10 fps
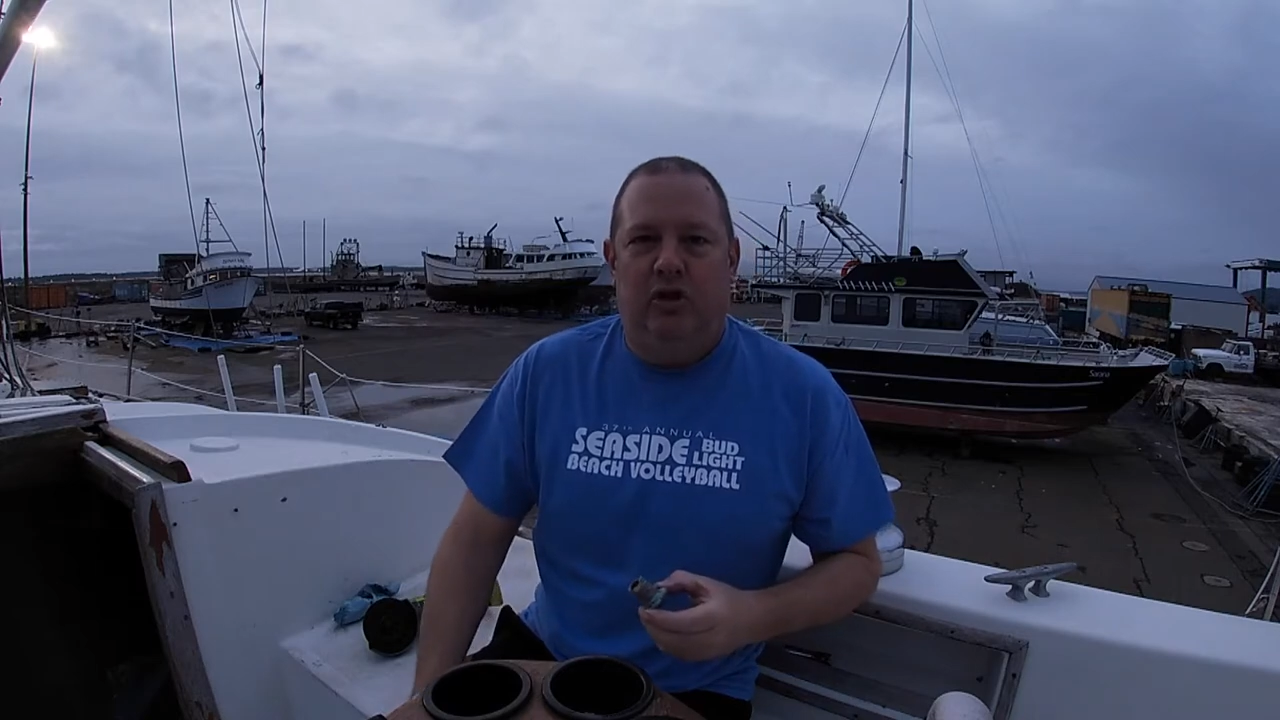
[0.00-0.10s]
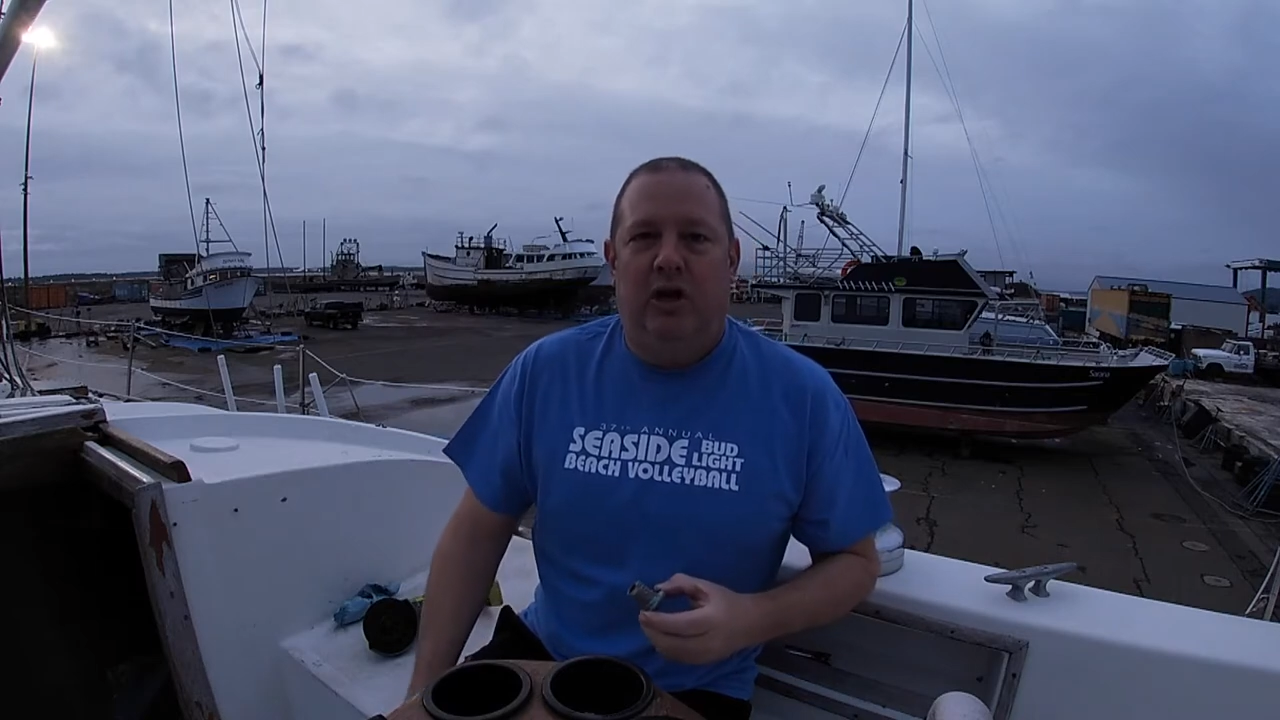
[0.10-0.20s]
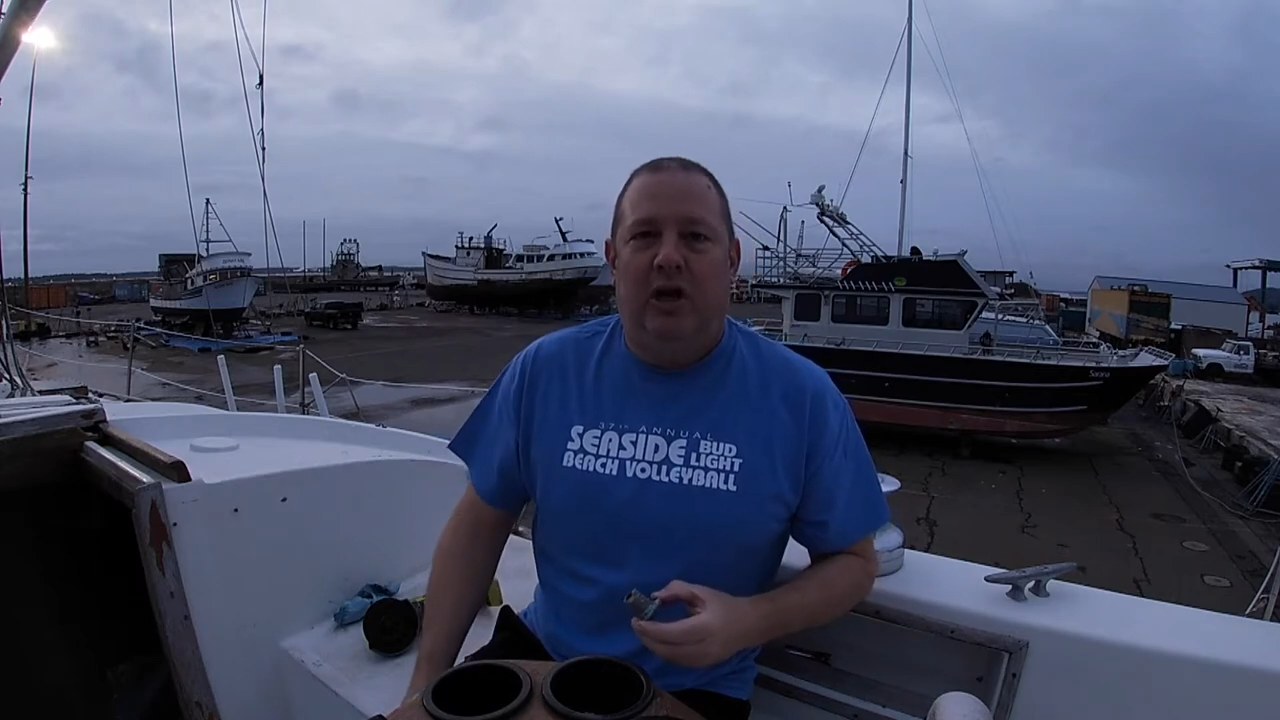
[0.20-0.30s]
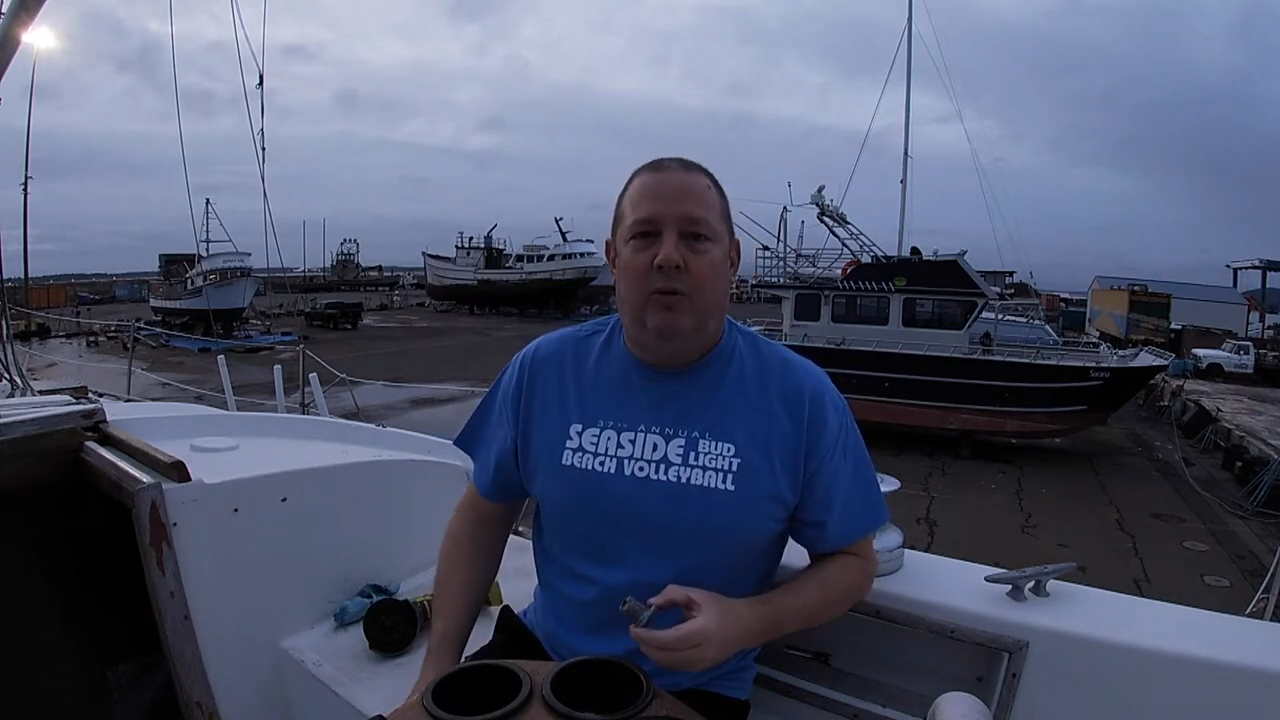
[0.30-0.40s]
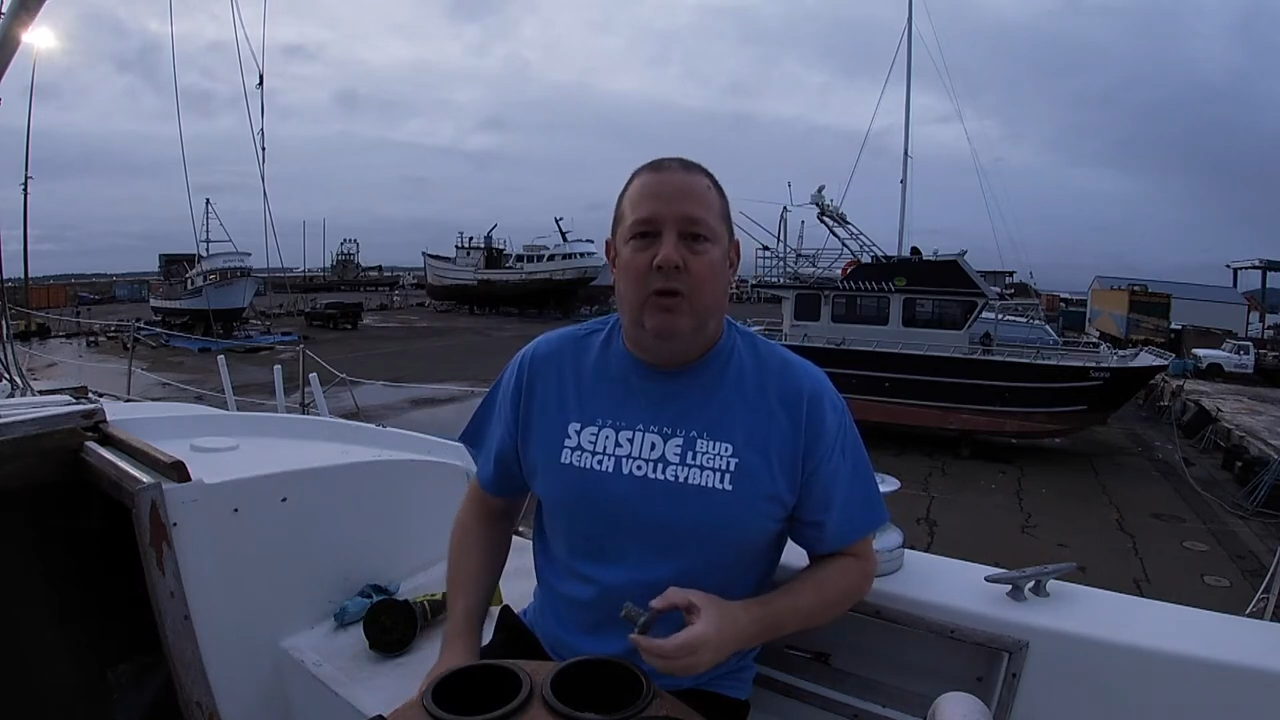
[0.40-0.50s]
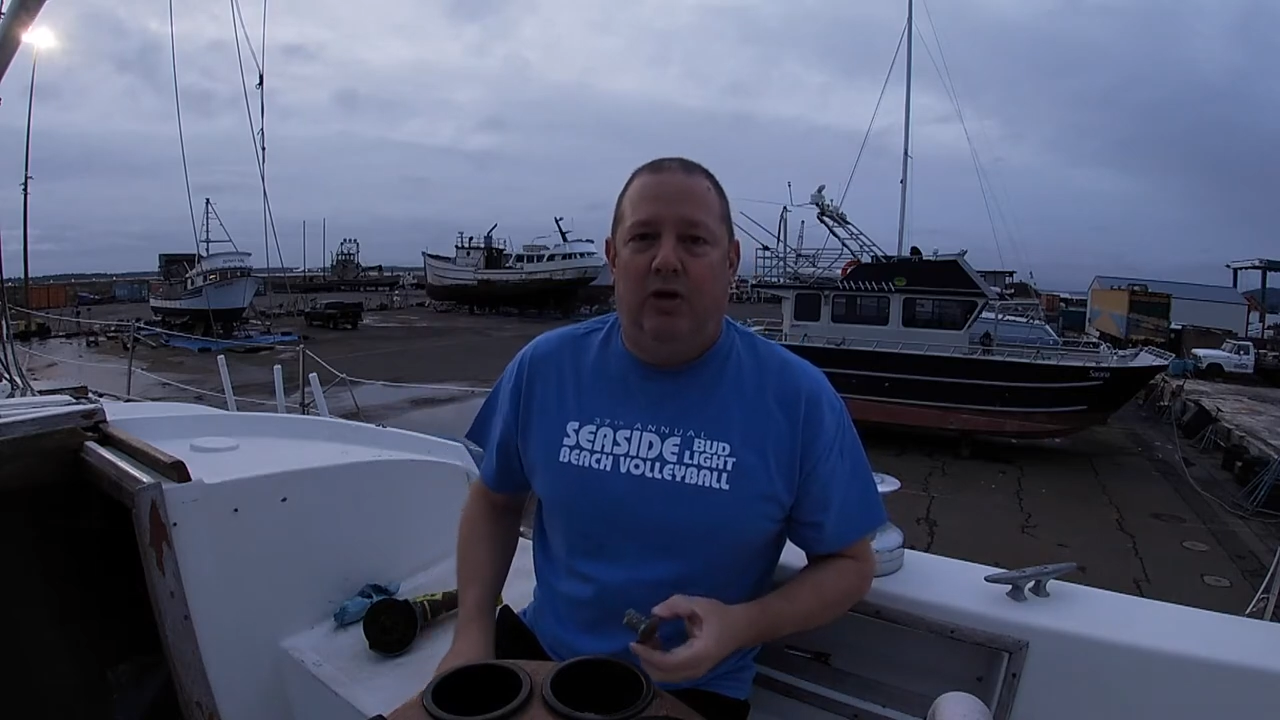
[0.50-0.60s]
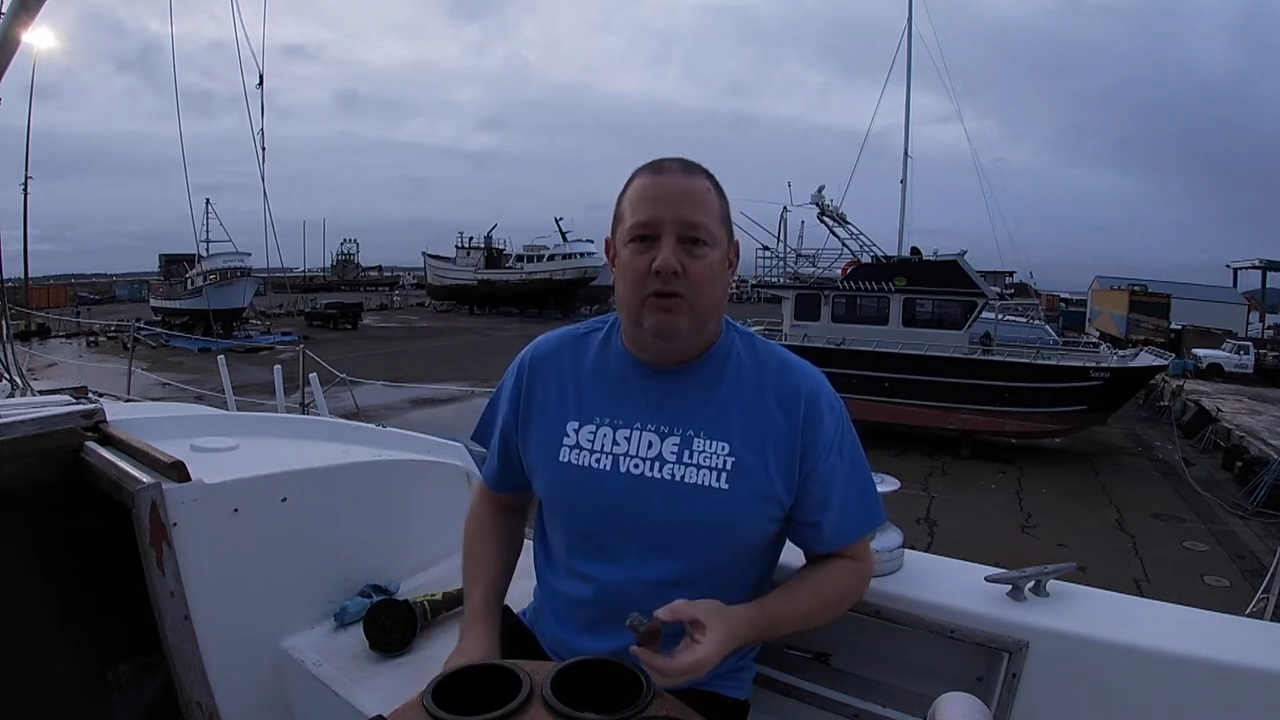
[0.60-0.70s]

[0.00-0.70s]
not want